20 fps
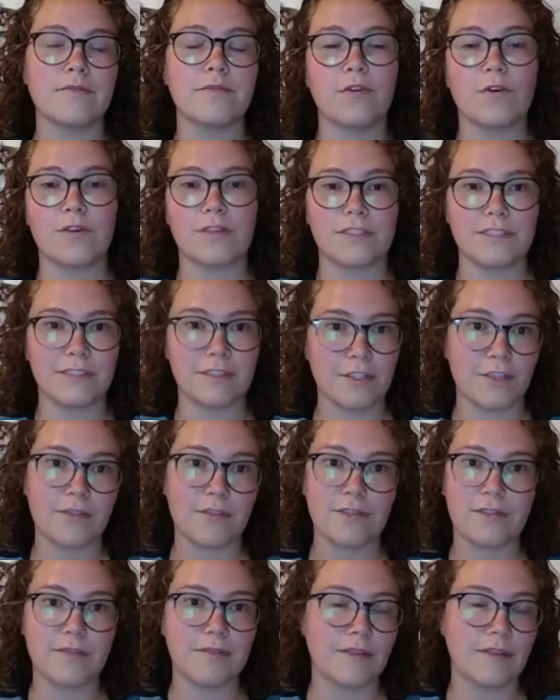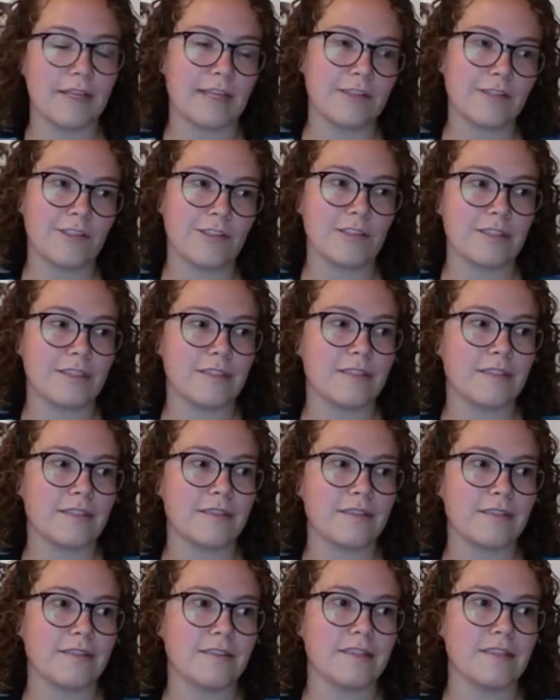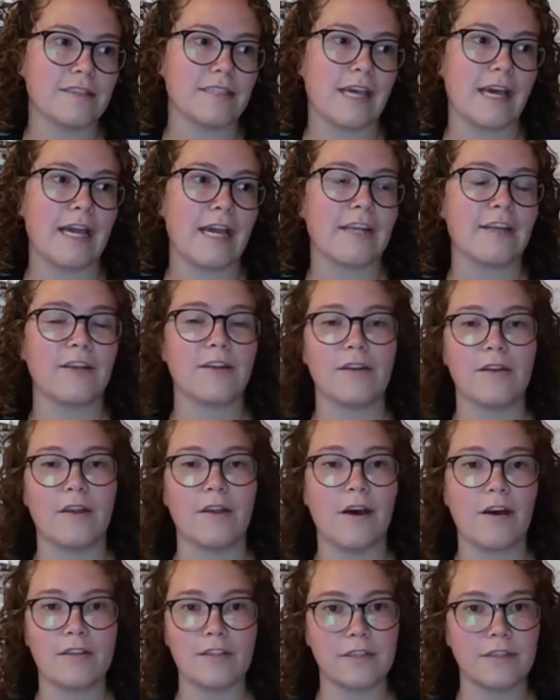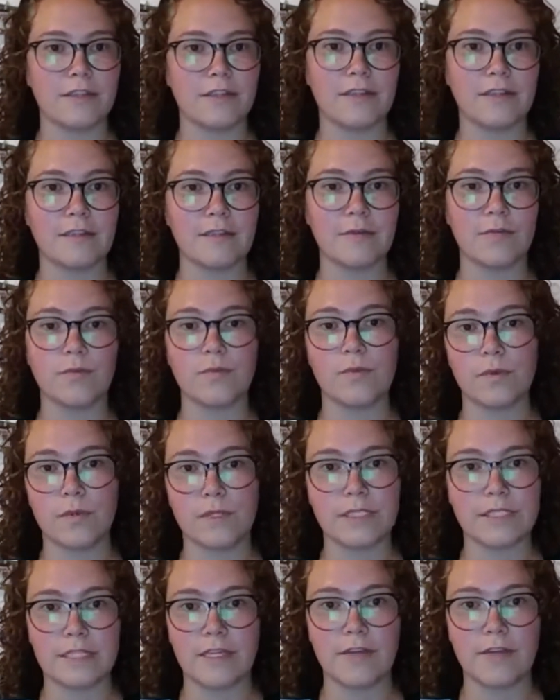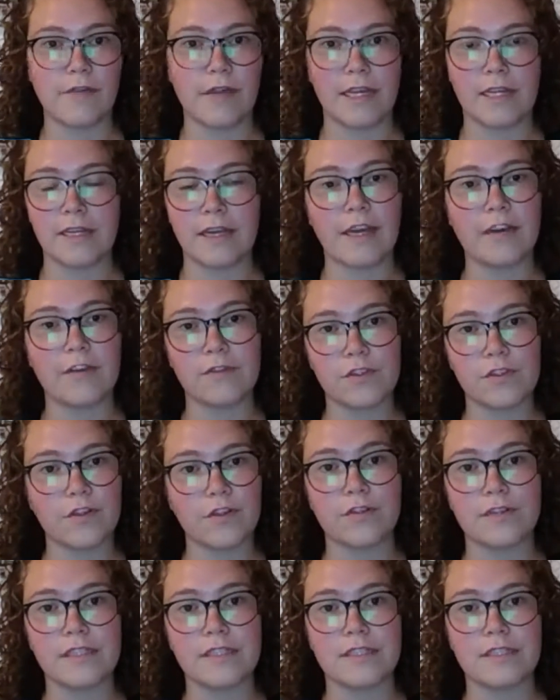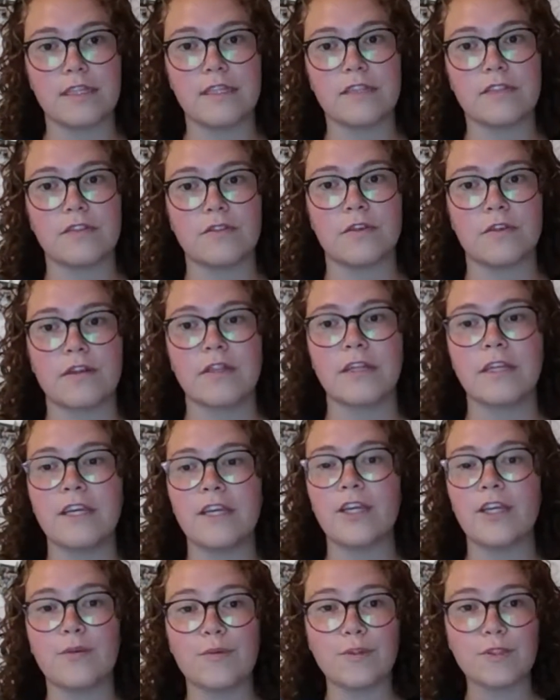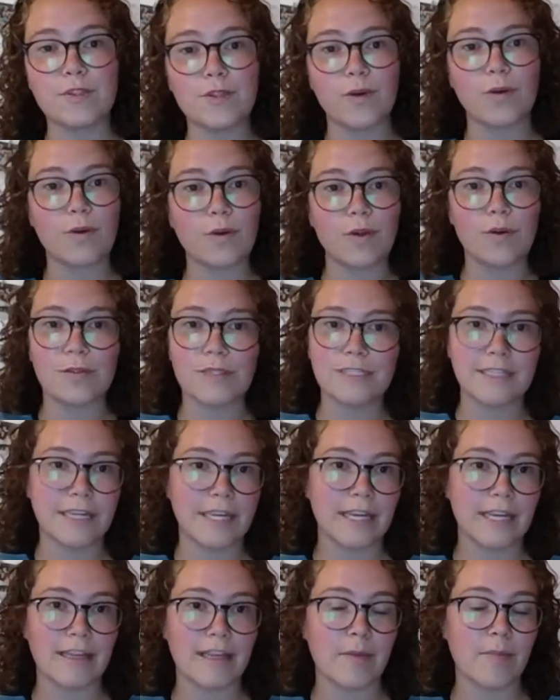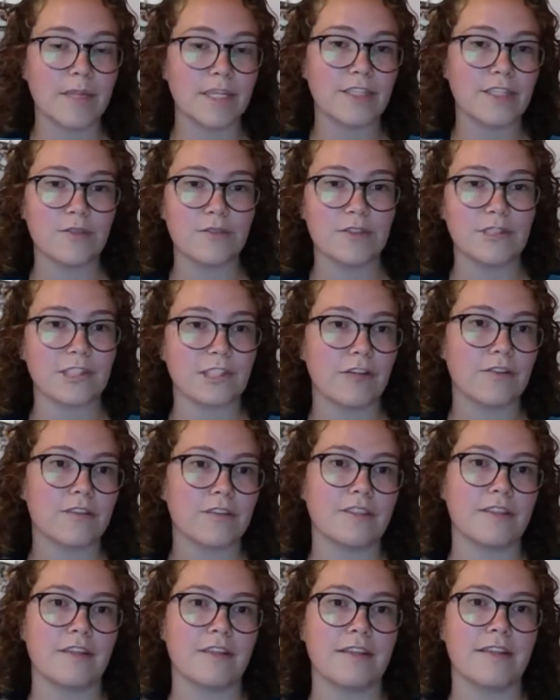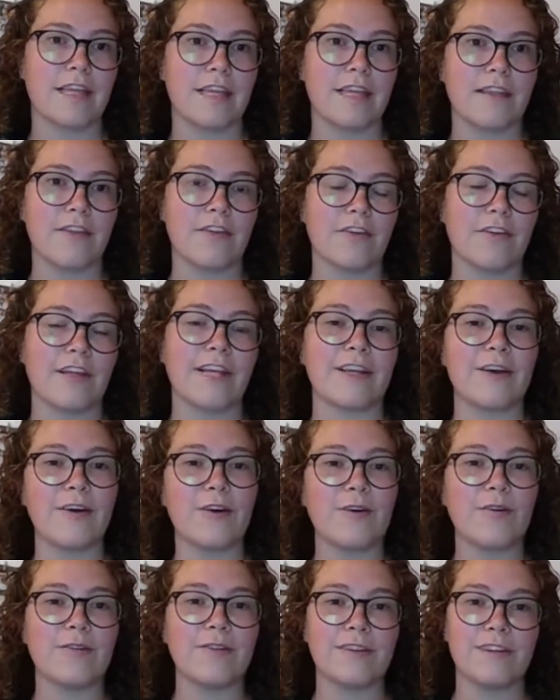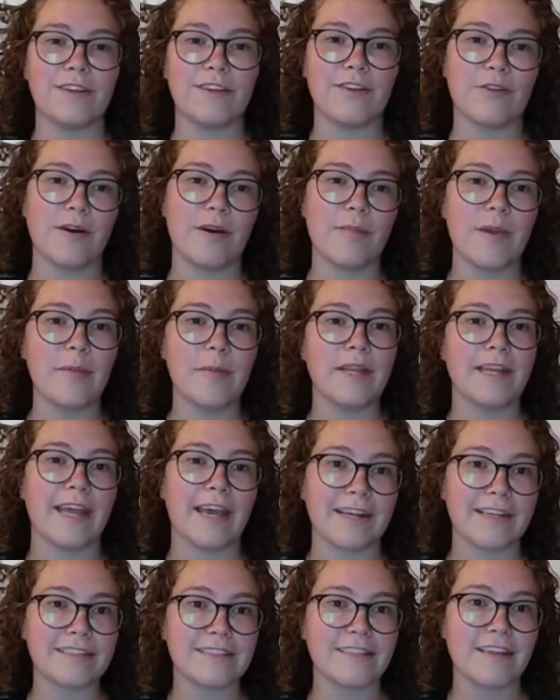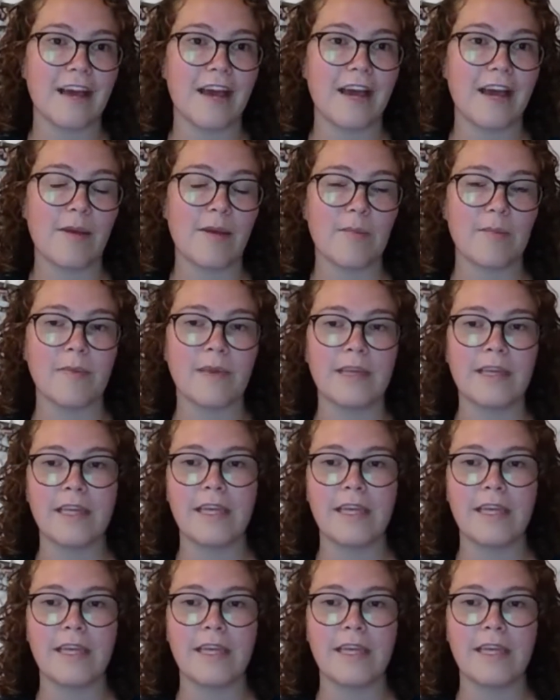folks just decide not to receive any kind of services, or you were so close to getting them into a shelter and then they're like, oh, you know what, maybe next time,